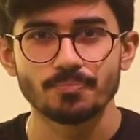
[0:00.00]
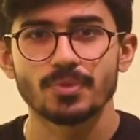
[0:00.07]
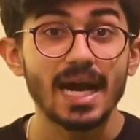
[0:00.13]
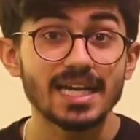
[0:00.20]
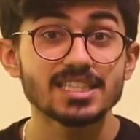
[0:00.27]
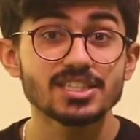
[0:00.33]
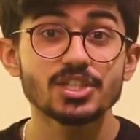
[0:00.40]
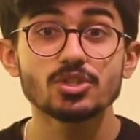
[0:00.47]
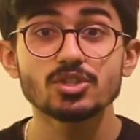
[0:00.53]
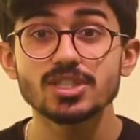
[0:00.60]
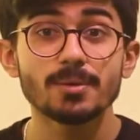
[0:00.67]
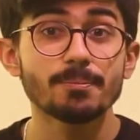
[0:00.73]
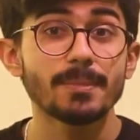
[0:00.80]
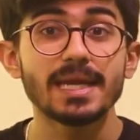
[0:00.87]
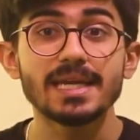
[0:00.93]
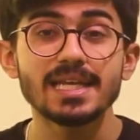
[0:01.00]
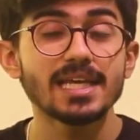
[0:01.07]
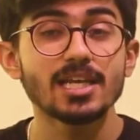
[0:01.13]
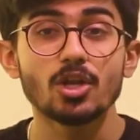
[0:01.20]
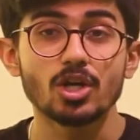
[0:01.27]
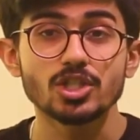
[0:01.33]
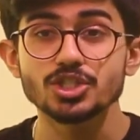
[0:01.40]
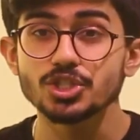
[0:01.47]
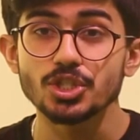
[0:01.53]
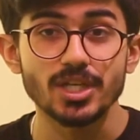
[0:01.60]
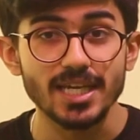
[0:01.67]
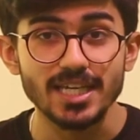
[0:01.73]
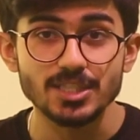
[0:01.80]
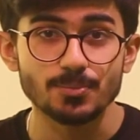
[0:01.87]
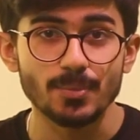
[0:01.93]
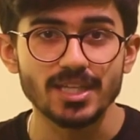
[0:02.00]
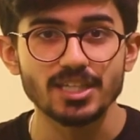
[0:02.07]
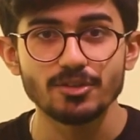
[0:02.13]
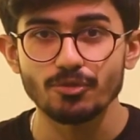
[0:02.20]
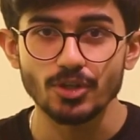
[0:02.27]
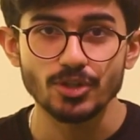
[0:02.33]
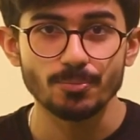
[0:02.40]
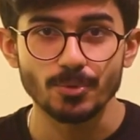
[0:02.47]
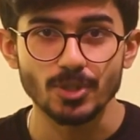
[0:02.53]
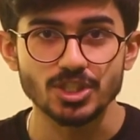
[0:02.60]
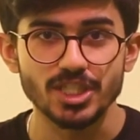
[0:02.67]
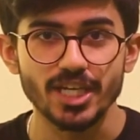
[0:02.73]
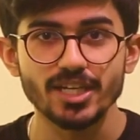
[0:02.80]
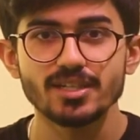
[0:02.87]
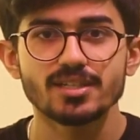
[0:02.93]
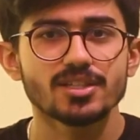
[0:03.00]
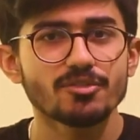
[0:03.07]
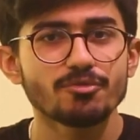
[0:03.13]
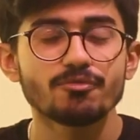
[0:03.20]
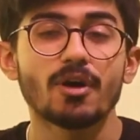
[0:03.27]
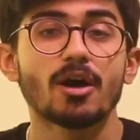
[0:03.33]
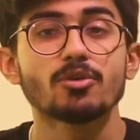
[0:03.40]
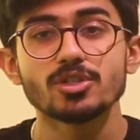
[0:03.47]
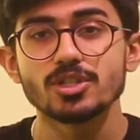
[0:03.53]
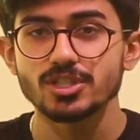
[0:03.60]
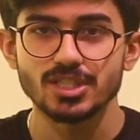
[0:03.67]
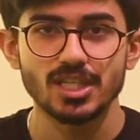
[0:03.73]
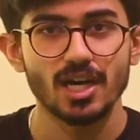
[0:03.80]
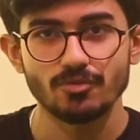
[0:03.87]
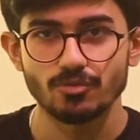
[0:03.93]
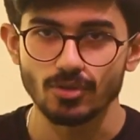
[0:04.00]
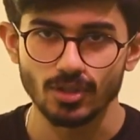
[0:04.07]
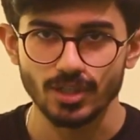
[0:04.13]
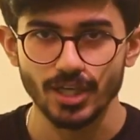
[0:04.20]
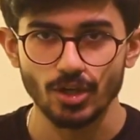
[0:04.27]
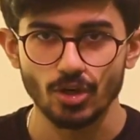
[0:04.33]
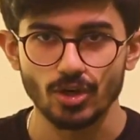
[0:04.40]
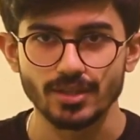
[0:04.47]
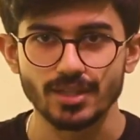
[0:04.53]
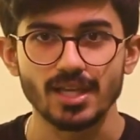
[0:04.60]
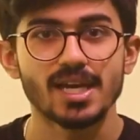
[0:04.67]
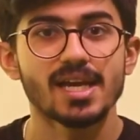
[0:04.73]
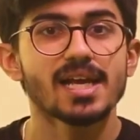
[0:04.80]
ICOs are mainly launched to raise money for the project the founders are working on.